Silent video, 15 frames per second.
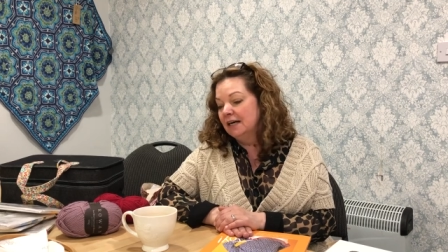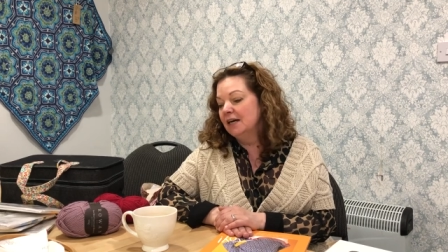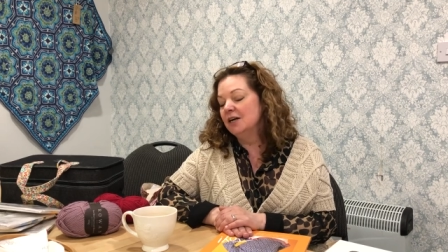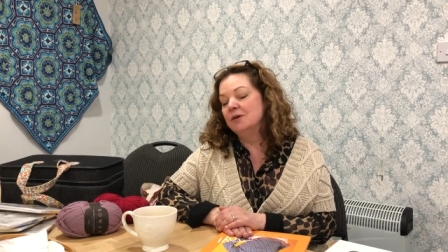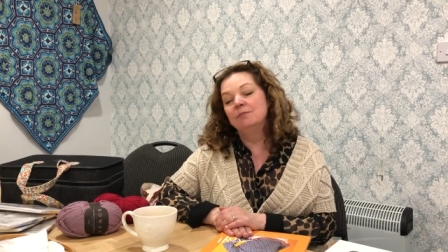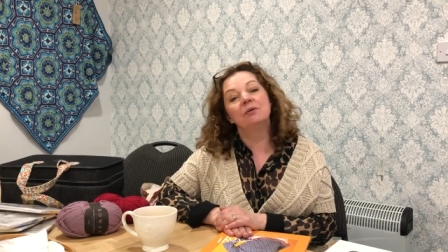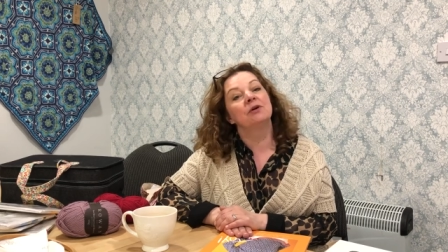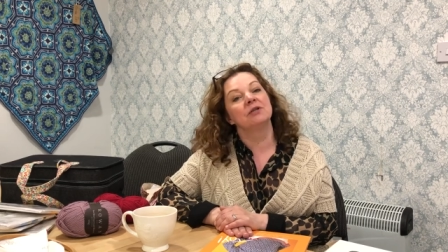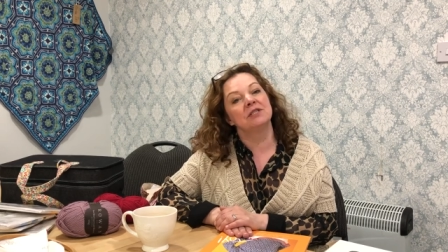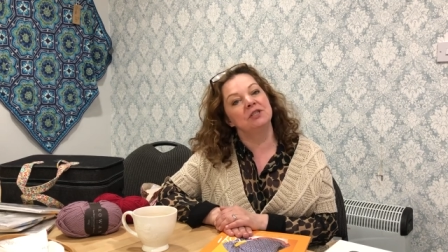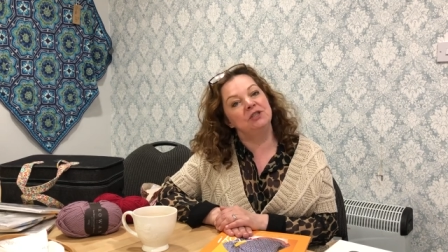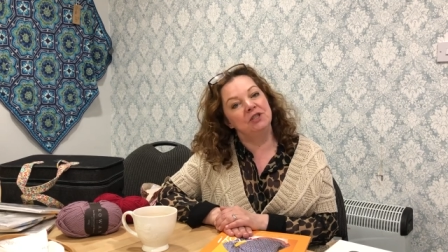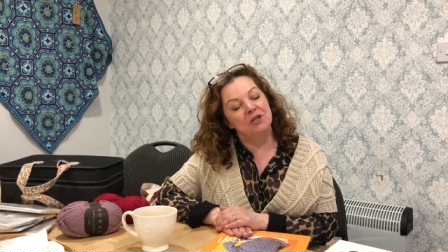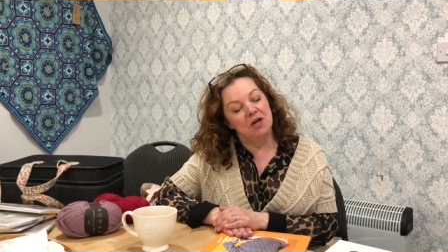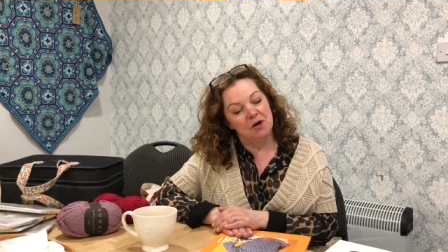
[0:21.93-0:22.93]
Uh, because
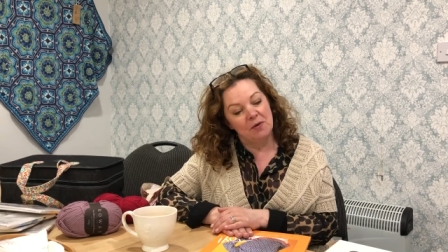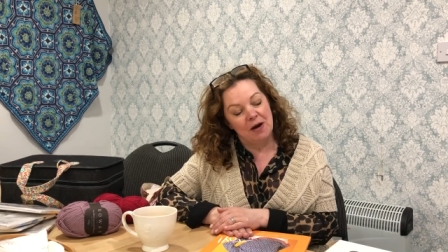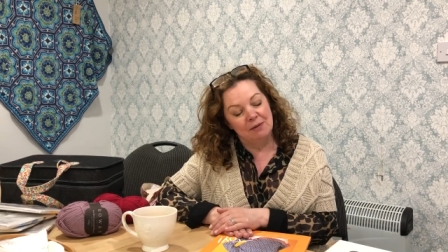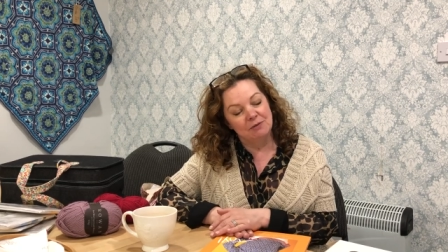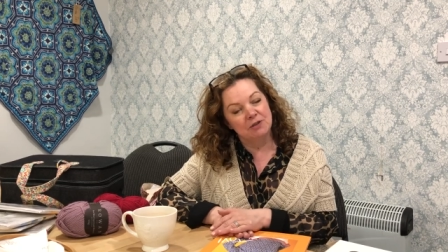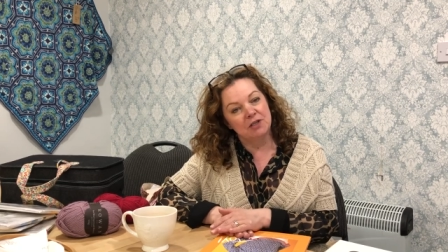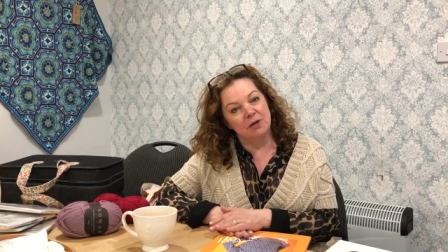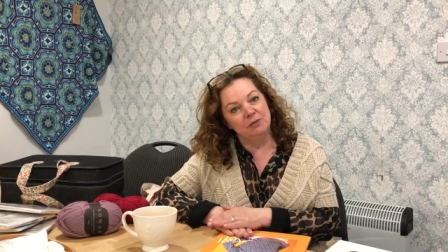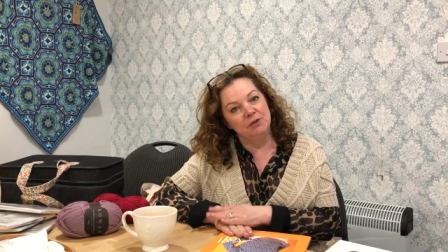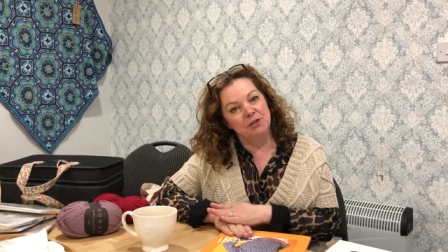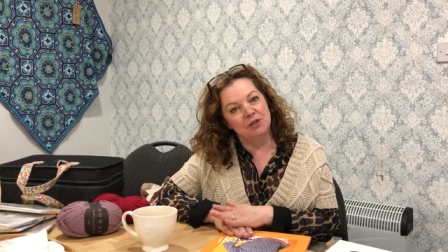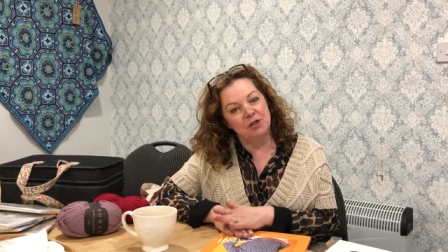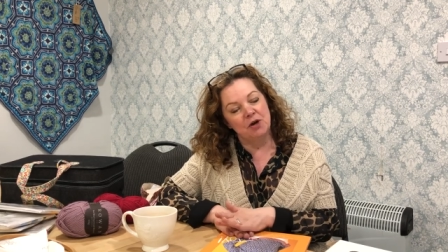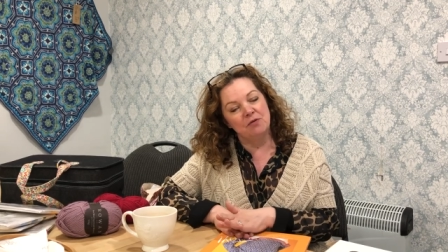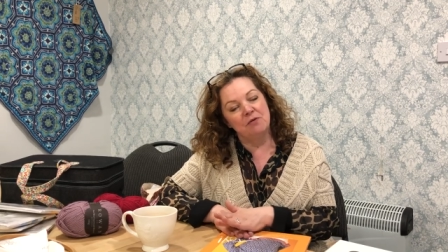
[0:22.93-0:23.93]
as you know, I'm so and
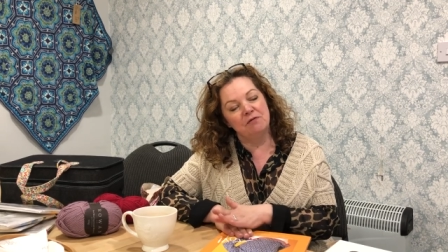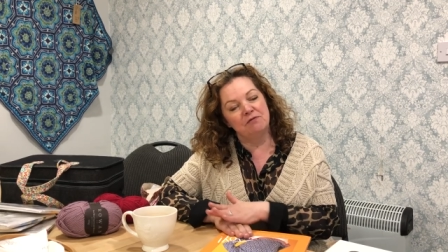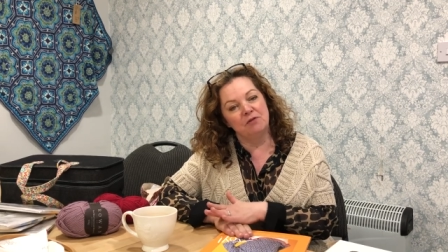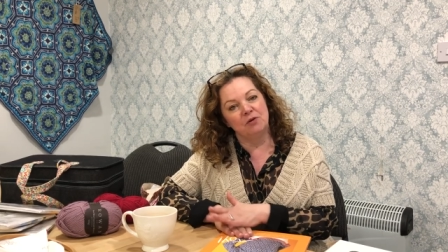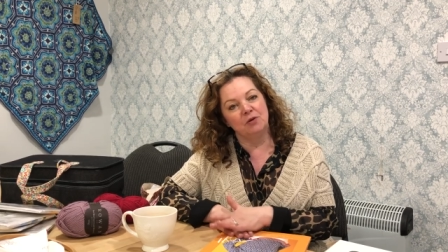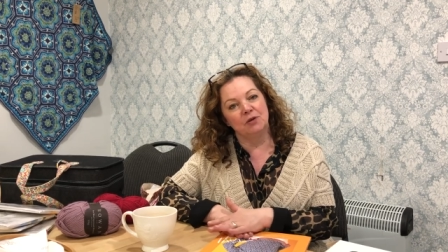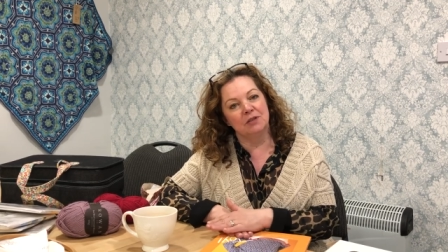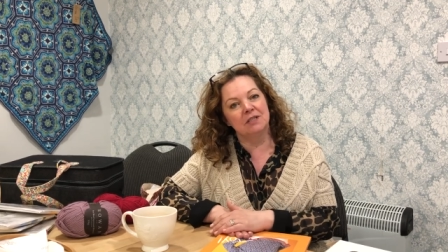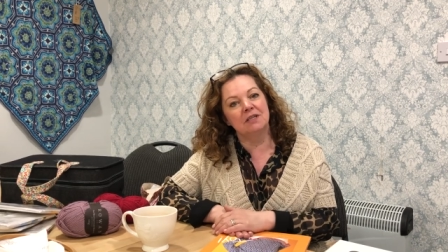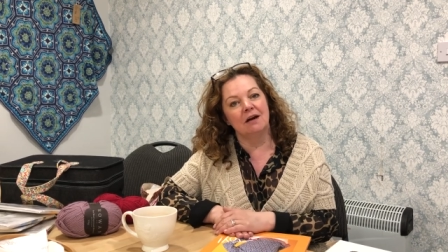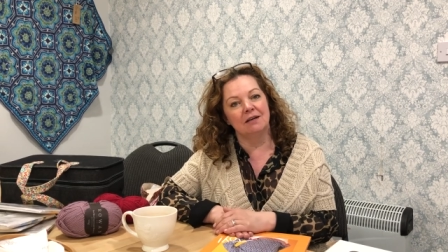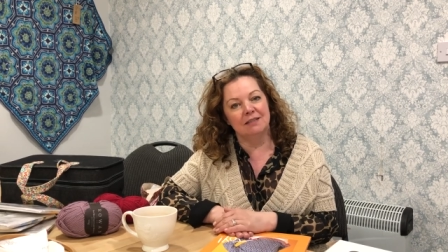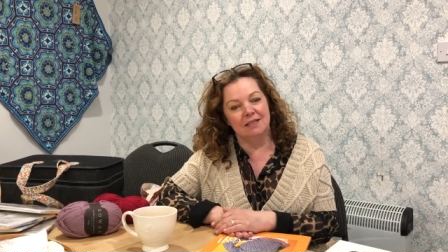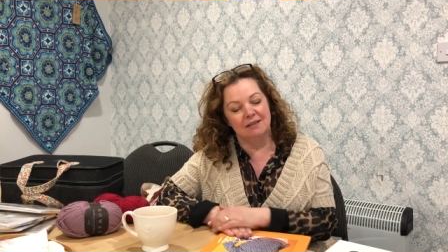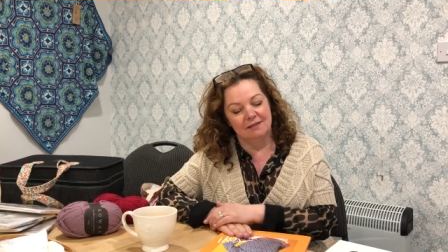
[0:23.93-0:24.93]
so for
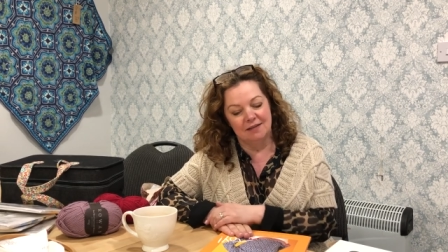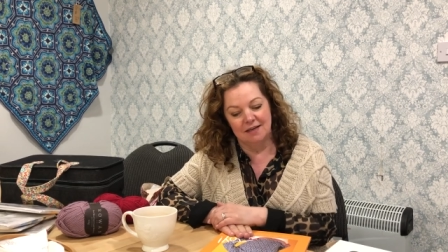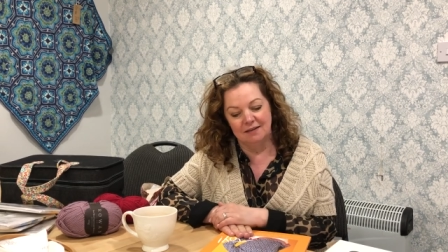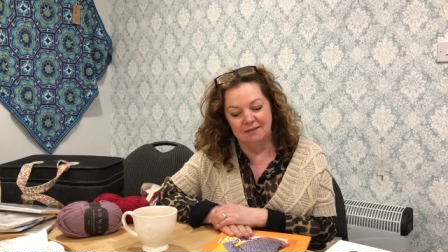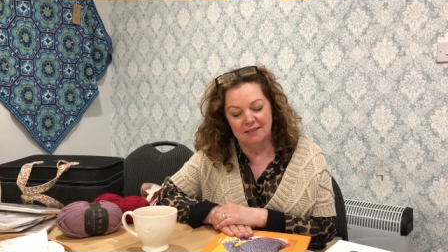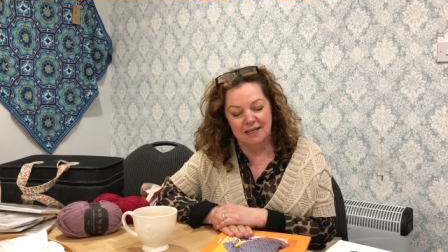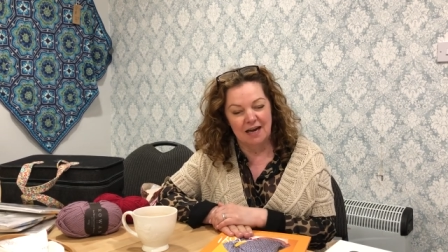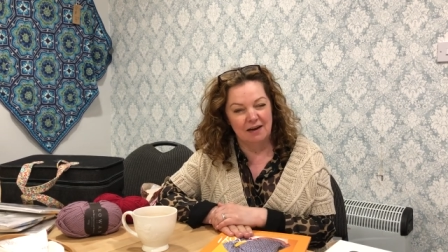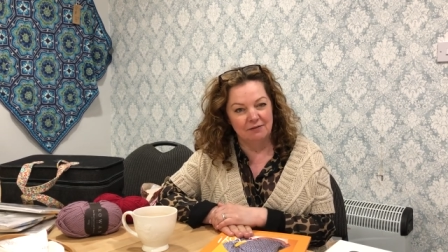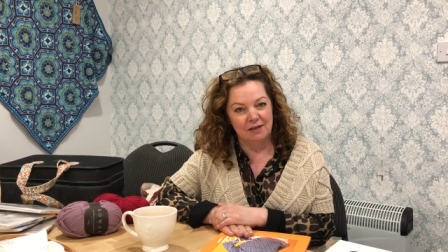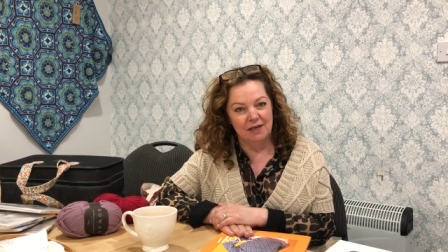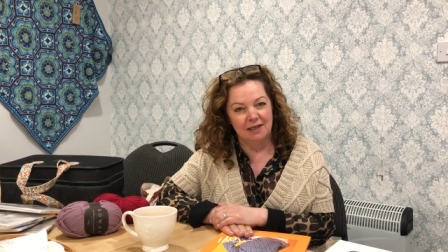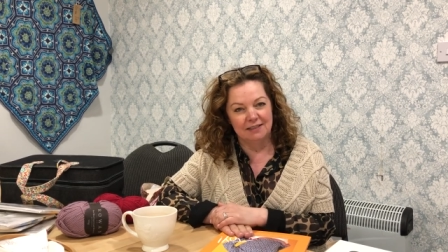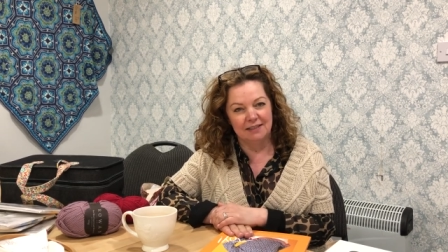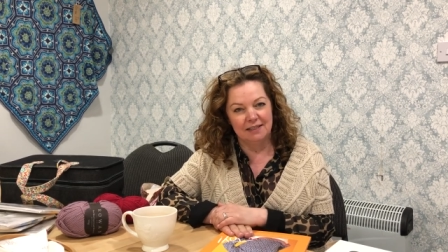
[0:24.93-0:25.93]
starting things and
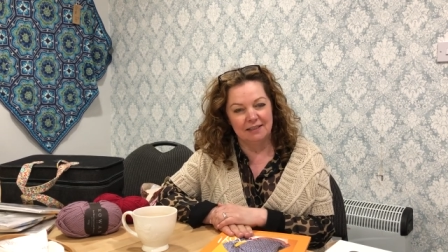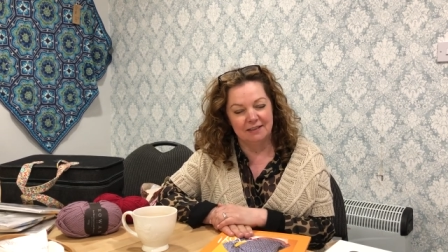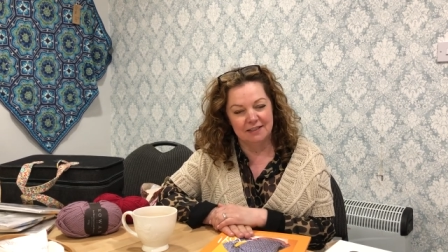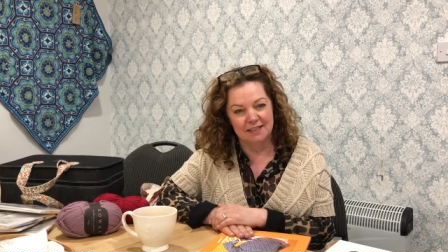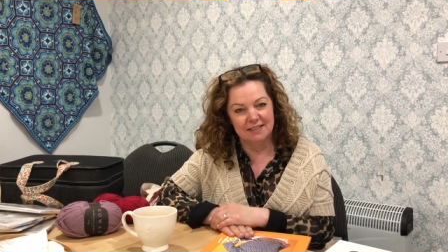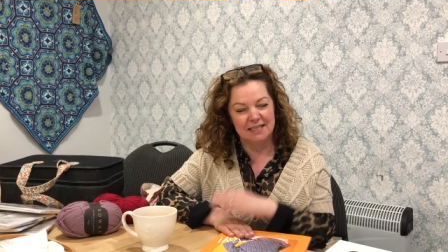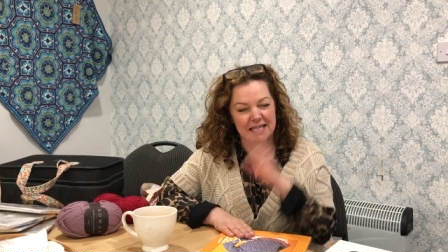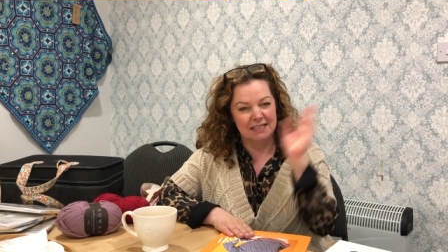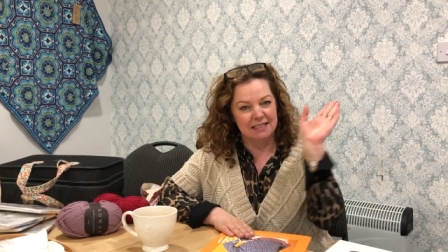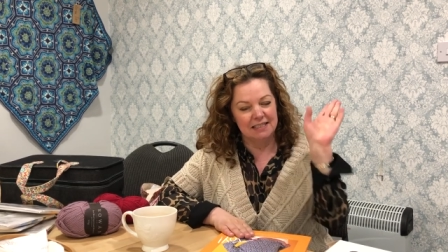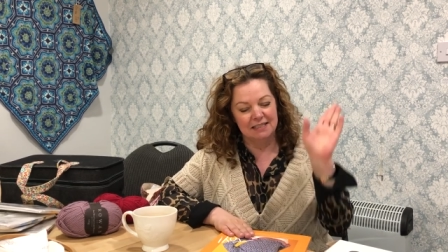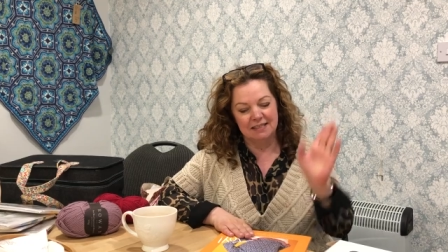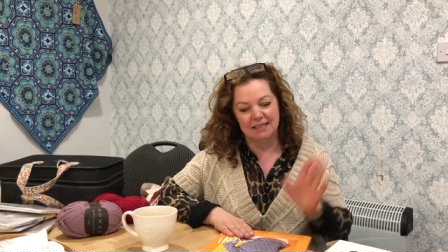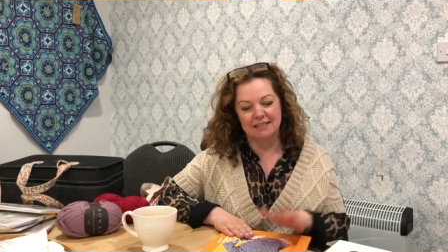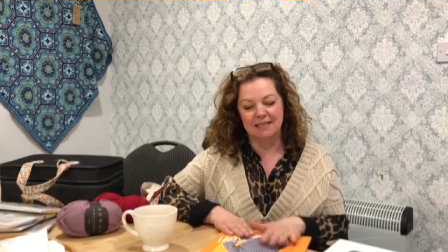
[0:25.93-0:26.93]
having ideas and
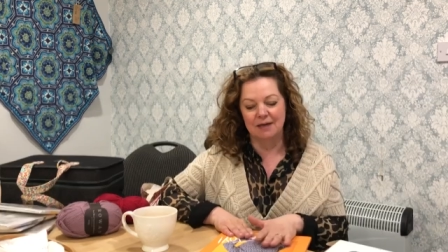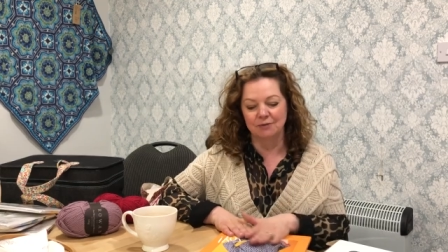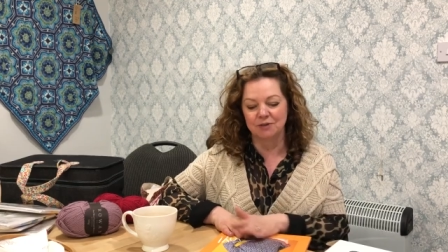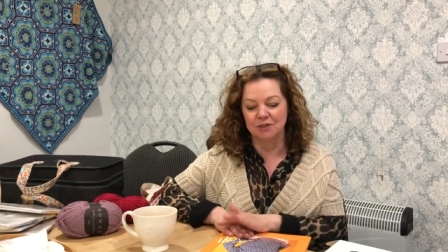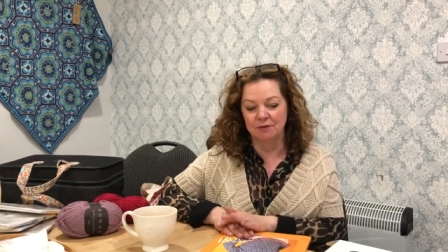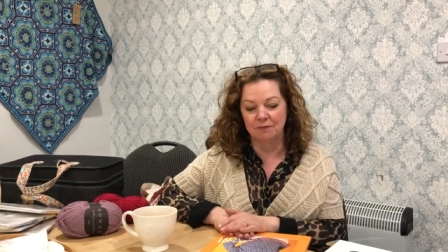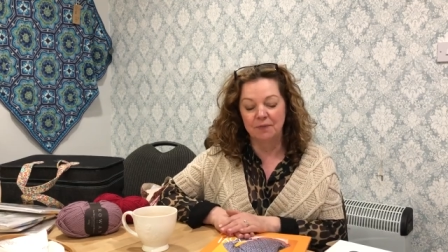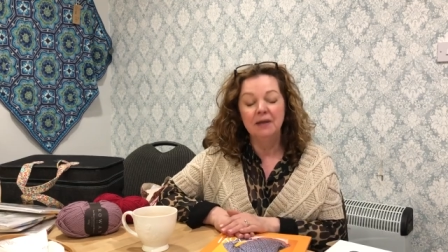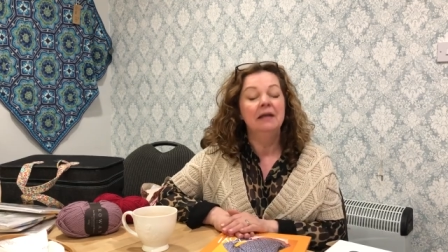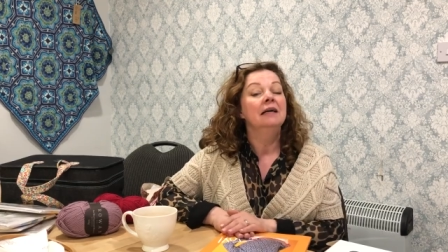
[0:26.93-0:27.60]
testing things out and so on.